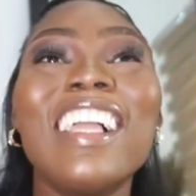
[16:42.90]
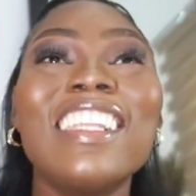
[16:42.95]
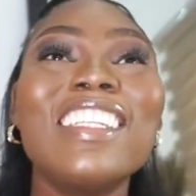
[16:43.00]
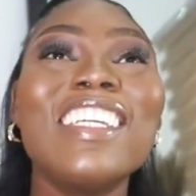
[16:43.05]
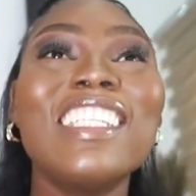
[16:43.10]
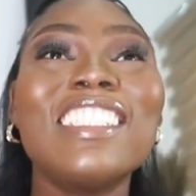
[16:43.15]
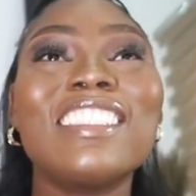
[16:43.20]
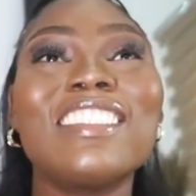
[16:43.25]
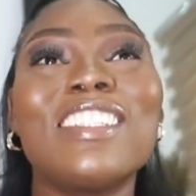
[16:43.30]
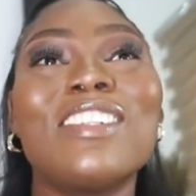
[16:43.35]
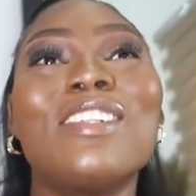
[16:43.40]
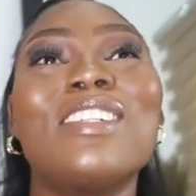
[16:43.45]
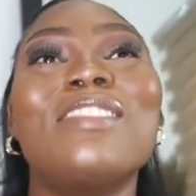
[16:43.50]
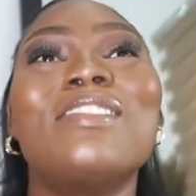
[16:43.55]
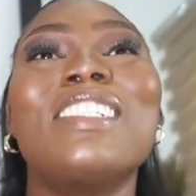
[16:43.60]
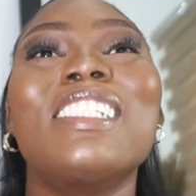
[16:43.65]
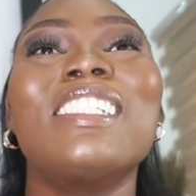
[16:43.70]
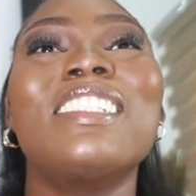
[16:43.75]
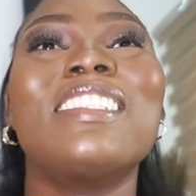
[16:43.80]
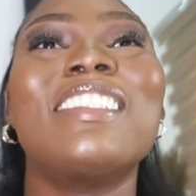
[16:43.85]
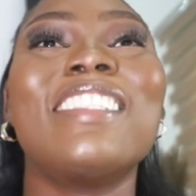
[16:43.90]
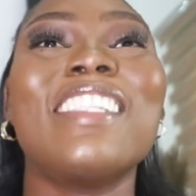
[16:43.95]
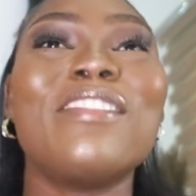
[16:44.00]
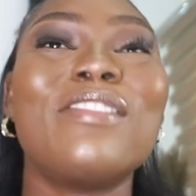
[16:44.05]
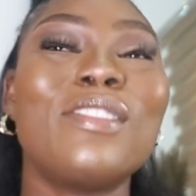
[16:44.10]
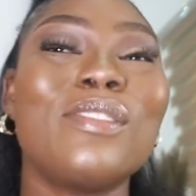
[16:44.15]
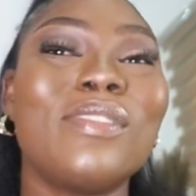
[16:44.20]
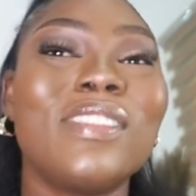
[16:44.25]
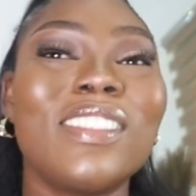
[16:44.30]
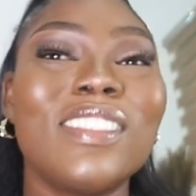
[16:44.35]
I know it's not really
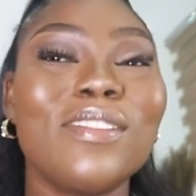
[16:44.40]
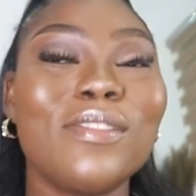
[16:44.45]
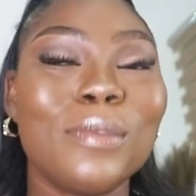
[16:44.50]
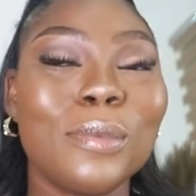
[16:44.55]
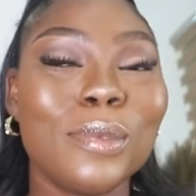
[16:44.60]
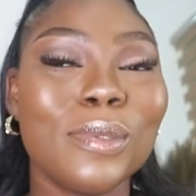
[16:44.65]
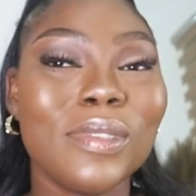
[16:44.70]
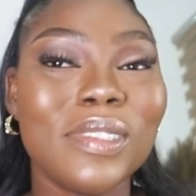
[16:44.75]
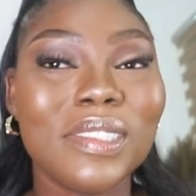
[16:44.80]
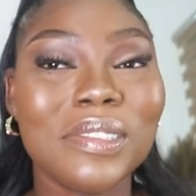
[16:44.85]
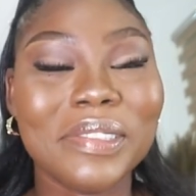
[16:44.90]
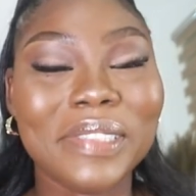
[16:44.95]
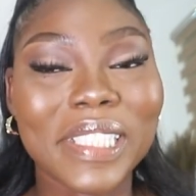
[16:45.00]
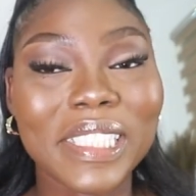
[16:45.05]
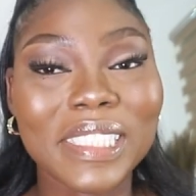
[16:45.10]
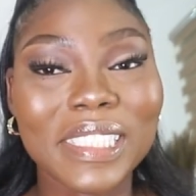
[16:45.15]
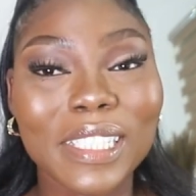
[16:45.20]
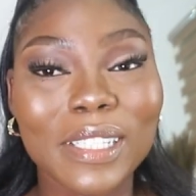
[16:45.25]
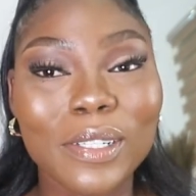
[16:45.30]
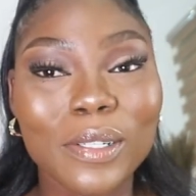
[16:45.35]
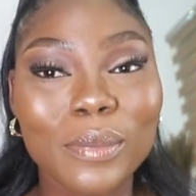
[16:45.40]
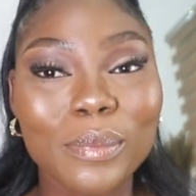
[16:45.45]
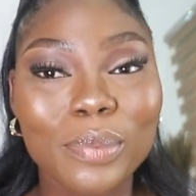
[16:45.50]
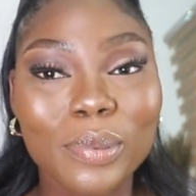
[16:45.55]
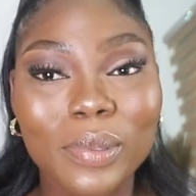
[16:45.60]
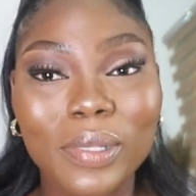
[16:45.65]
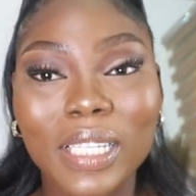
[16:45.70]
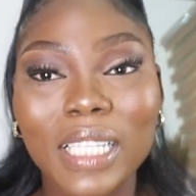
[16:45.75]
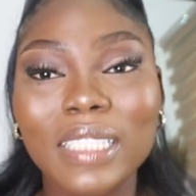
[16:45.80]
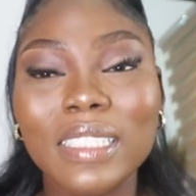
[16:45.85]
safe to visit Burundi right now,
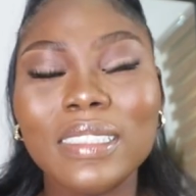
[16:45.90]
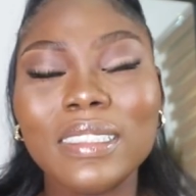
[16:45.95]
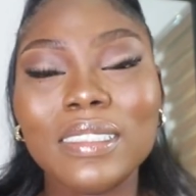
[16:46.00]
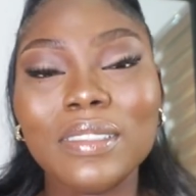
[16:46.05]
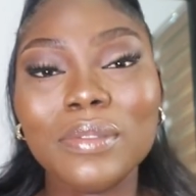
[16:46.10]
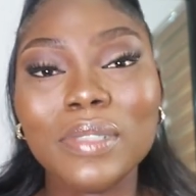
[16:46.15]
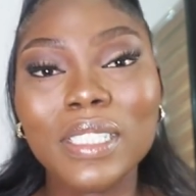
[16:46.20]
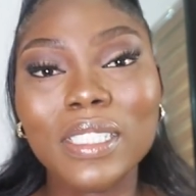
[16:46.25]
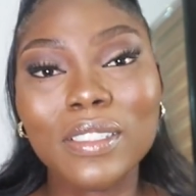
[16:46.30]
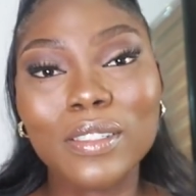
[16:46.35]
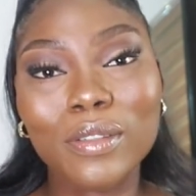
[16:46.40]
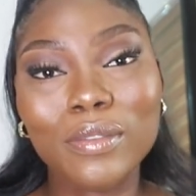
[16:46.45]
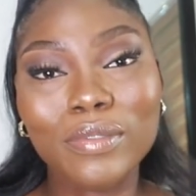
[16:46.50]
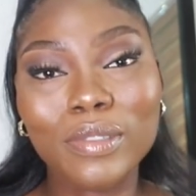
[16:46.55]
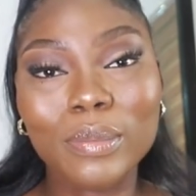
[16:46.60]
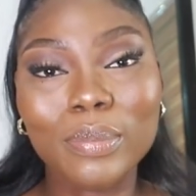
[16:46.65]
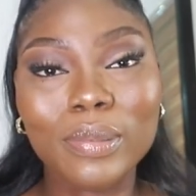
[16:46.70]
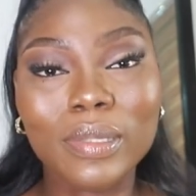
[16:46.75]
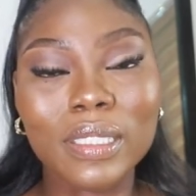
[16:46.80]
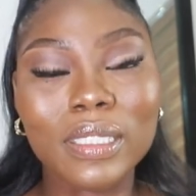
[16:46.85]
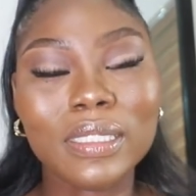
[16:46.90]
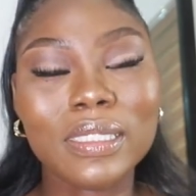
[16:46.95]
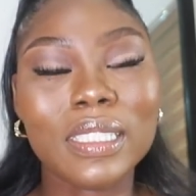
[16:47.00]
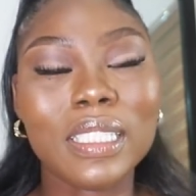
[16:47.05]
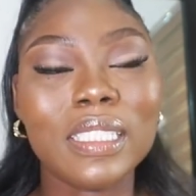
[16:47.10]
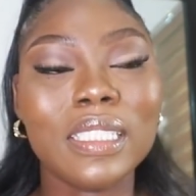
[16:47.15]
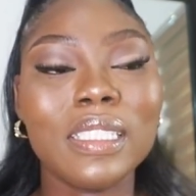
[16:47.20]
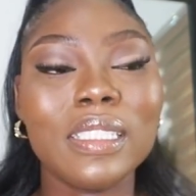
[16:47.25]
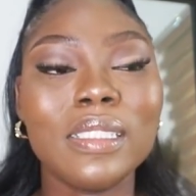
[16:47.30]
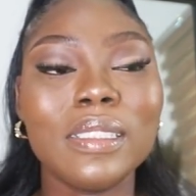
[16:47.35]
but like it's a really lovely place
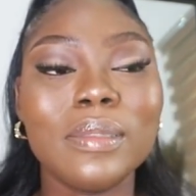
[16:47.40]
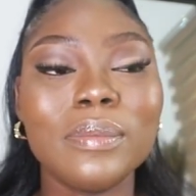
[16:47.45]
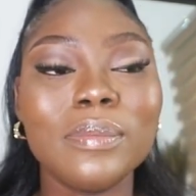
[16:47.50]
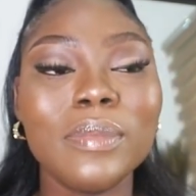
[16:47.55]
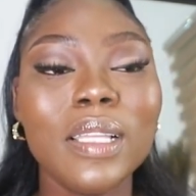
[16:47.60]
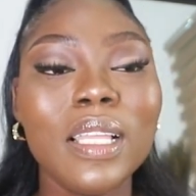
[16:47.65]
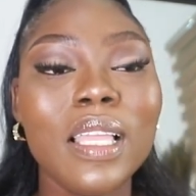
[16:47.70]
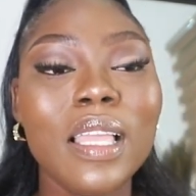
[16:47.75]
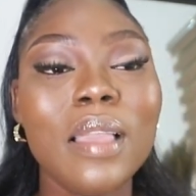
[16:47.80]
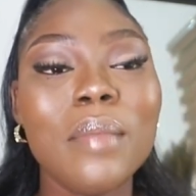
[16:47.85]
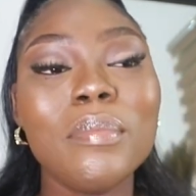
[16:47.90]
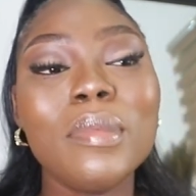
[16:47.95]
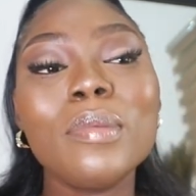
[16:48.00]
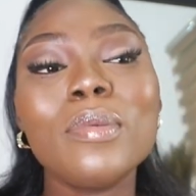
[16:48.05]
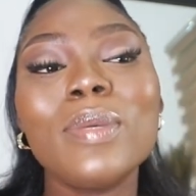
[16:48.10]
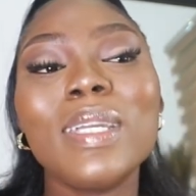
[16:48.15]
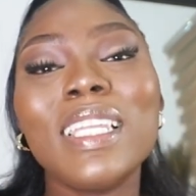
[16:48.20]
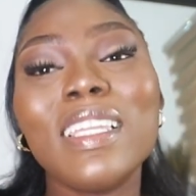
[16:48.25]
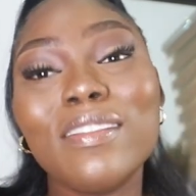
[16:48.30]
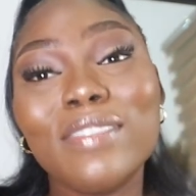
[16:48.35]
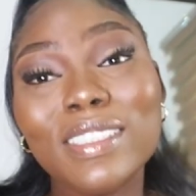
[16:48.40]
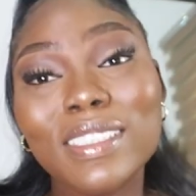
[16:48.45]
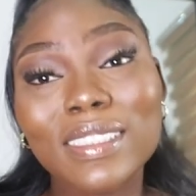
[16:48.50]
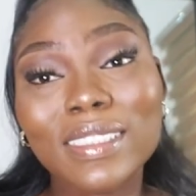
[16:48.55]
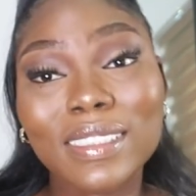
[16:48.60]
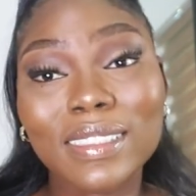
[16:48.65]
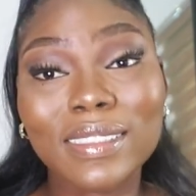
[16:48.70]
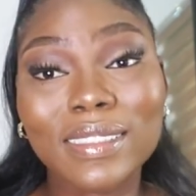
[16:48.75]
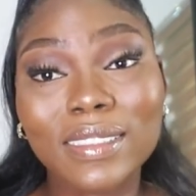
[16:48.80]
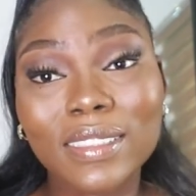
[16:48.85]
and um, maybe when
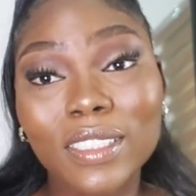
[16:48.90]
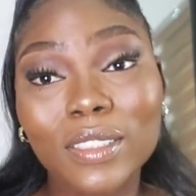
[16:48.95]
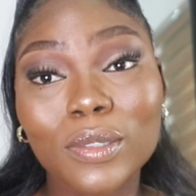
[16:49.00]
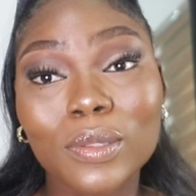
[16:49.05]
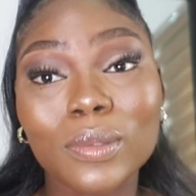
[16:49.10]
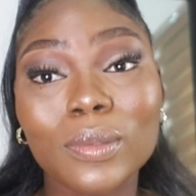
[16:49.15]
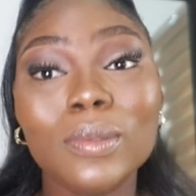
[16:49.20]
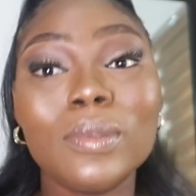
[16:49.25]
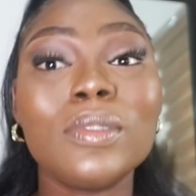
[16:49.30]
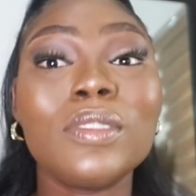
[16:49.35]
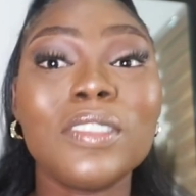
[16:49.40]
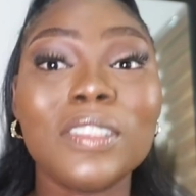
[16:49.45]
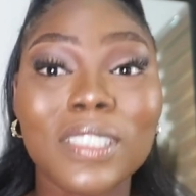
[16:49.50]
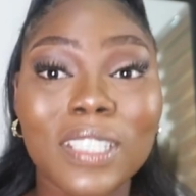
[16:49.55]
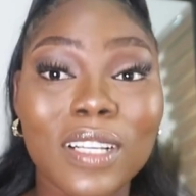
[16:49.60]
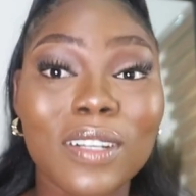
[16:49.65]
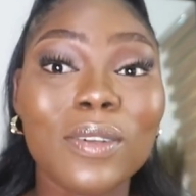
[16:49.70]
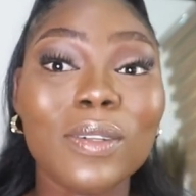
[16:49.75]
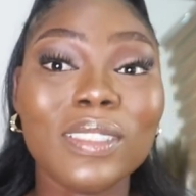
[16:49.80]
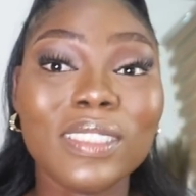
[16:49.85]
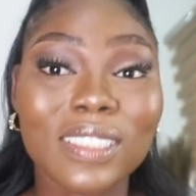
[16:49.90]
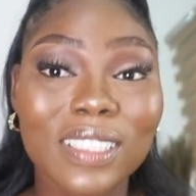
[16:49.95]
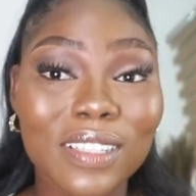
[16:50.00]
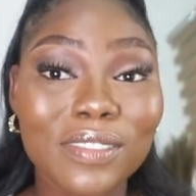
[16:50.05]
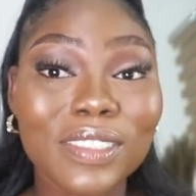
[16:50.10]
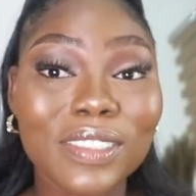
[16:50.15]
everything is settled, you can consider